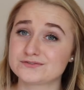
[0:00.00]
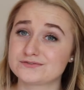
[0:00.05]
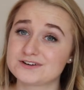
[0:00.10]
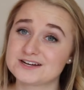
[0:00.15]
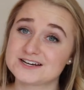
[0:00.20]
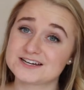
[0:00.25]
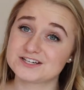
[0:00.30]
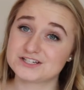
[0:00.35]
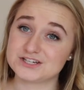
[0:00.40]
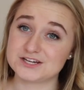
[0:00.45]
is
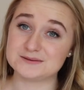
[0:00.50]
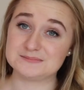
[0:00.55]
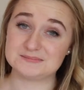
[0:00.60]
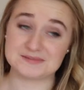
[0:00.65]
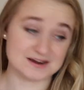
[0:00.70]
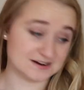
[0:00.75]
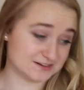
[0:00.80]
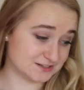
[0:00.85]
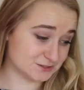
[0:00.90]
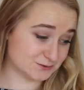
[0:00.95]
really cheap
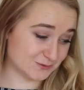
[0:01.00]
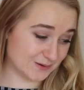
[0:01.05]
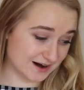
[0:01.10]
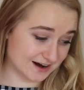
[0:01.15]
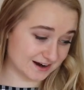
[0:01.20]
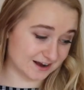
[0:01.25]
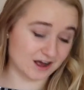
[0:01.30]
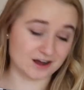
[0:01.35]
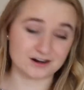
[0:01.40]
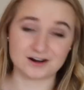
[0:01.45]
there. That's where
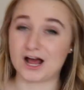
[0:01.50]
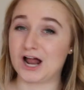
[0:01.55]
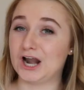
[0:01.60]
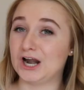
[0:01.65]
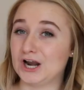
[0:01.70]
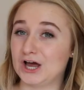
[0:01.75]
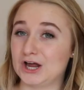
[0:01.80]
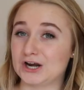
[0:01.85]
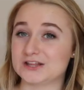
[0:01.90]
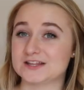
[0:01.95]
I got a
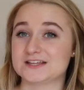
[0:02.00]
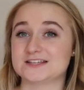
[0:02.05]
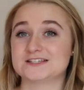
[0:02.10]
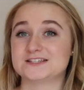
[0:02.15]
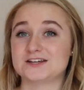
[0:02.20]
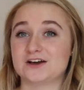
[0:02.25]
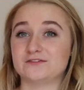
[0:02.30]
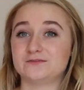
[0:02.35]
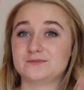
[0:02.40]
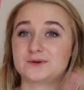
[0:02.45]
lot of this
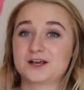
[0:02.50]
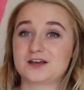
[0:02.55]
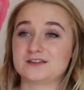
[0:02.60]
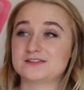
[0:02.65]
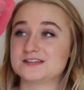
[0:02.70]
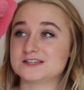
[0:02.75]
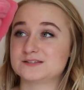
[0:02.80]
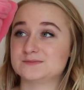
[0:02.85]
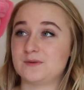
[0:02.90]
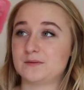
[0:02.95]
stuff. But I
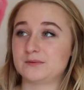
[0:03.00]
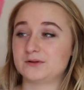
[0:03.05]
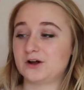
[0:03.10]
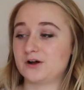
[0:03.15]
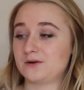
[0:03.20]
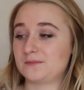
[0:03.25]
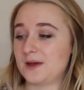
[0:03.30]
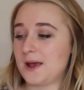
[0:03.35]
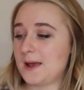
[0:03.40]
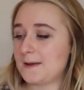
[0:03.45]
got this
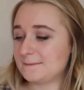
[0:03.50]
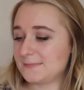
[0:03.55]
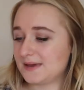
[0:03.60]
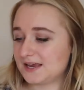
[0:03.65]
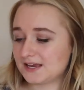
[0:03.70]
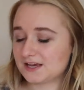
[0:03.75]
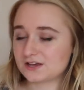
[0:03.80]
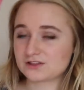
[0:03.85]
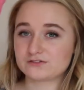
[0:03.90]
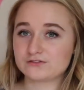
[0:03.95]
bubblegum
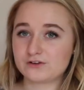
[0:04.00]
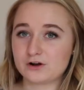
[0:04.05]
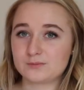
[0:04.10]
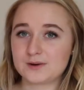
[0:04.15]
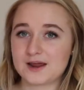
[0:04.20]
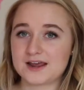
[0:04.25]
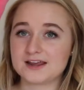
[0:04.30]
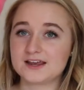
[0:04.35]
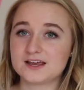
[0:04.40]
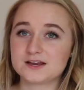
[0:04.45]
pink throw
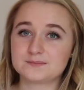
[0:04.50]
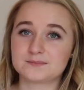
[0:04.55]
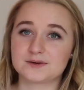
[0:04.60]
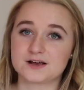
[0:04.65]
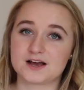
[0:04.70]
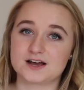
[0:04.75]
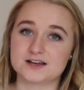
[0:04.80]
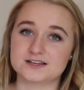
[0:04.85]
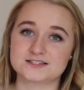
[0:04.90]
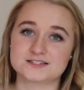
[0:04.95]
blanket
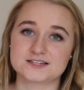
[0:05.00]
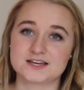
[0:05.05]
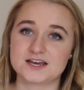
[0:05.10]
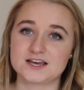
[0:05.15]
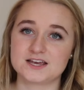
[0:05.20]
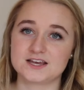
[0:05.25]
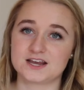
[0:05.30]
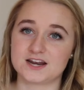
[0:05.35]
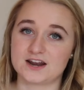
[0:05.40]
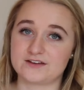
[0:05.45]
because
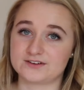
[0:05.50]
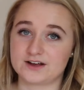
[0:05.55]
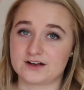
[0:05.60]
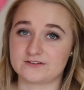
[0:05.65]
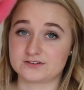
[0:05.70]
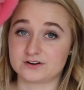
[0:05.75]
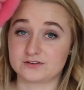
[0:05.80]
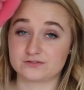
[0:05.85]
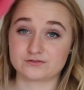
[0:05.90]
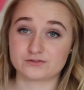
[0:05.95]
you can never
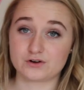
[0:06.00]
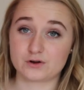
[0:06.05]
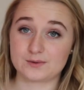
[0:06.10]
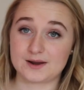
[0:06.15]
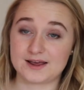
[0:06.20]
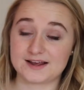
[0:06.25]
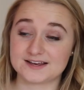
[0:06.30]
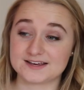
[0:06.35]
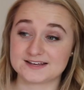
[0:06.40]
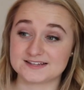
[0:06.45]
have enough throw
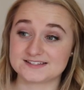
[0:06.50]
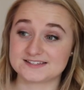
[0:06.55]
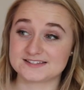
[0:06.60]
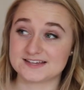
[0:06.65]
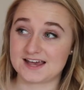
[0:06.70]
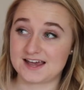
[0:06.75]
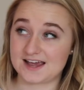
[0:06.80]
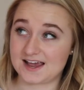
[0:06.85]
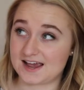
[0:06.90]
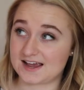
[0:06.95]
blankets
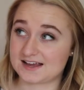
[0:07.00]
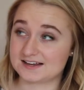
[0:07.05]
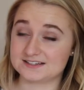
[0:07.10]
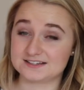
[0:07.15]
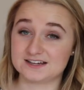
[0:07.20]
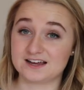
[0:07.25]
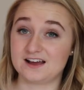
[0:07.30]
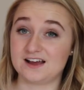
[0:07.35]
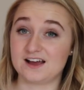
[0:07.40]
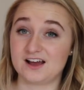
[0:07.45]

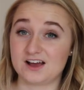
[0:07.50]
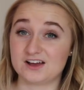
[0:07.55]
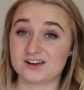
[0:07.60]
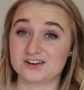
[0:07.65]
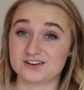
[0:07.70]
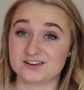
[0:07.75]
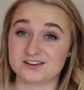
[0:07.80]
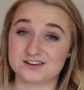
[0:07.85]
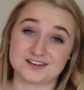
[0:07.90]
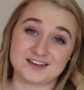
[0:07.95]
and
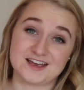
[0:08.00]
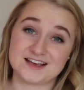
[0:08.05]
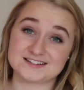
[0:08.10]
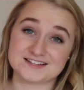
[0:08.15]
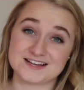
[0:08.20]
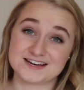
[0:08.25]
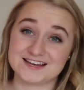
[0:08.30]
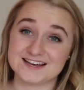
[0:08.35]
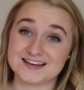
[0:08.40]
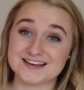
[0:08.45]
in
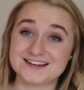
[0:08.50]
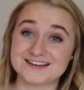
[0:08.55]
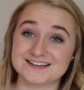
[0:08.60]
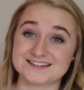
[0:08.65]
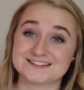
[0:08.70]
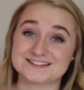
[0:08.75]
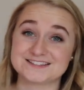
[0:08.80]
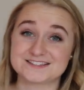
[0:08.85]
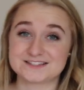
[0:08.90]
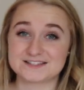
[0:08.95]
case any
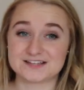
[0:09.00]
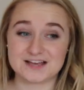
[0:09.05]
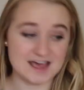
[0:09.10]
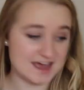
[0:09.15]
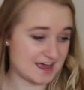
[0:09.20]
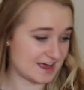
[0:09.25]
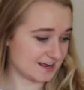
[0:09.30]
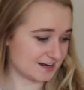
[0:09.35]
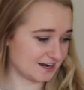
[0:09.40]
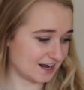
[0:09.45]
idiots
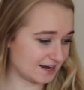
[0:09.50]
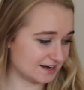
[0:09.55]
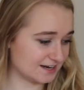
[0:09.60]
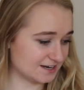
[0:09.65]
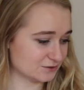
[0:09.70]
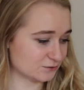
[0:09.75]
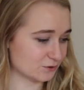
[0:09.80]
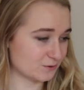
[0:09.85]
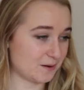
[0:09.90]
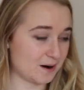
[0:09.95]
uh, light
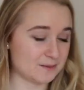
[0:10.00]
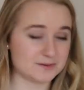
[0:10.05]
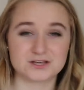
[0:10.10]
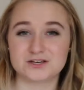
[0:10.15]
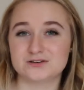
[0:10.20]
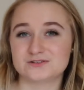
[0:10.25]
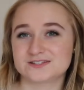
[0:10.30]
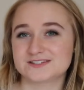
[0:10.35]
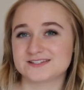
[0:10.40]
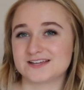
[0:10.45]
indoor
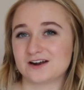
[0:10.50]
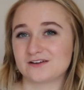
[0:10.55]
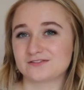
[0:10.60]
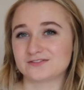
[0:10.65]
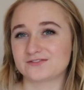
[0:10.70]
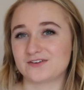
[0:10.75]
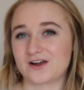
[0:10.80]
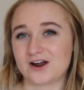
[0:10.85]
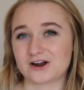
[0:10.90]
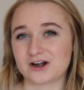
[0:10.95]
barbecues and set off
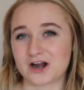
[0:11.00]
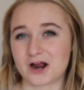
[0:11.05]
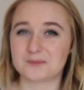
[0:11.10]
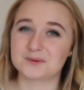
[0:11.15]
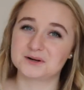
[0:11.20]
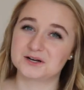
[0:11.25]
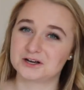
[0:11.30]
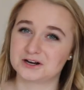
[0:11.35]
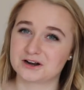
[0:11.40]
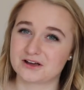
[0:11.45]
the fire alarm
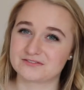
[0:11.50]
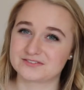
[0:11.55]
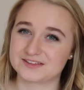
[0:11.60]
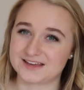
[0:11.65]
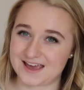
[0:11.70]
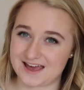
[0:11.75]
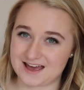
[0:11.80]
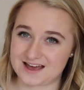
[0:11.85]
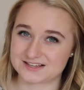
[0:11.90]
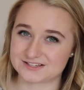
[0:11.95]
and cut off the
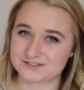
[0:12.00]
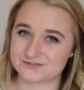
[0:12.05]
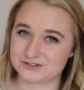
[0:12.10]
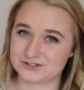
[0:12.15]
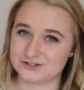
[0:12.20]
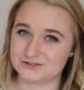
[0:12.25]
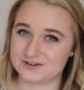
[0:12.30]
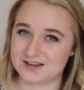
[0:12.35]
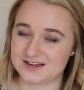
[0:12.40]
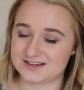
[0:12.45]
gas for
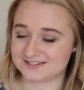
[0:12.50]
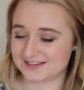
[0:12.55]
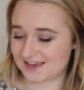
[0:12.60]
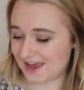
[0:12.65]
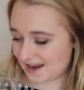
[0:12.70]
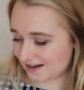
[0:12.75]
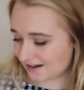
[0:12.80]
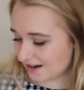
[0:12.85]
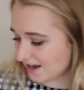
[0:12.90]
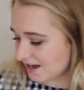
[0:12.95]
two days
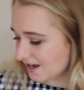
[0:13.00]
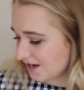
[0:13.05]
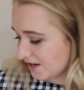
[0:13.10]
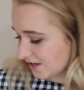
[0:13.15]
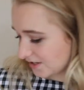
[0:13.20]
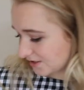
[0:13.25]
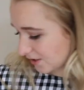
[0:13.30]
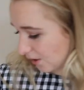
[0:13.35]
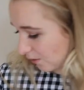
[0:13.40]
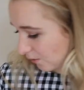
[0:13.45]
again.
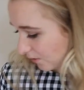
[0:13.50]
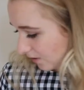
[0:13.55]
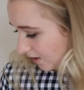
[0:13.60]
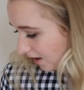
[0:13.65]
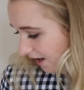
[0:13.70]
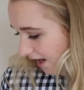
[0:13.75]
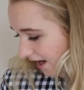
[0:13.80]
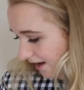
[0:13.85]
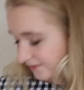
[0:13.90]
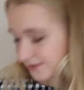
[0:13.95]
So
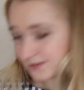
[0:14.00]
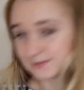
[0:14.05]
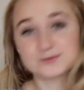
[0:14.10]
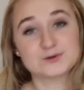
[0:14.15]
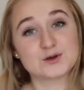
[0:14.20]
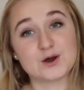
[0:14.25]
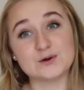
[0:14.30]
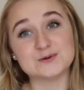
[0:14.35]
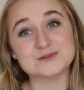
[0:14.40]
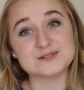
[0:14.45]
gotta have some
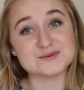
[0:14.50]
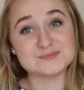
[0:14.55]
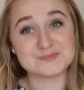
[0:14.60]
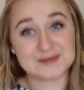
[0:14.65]
cozy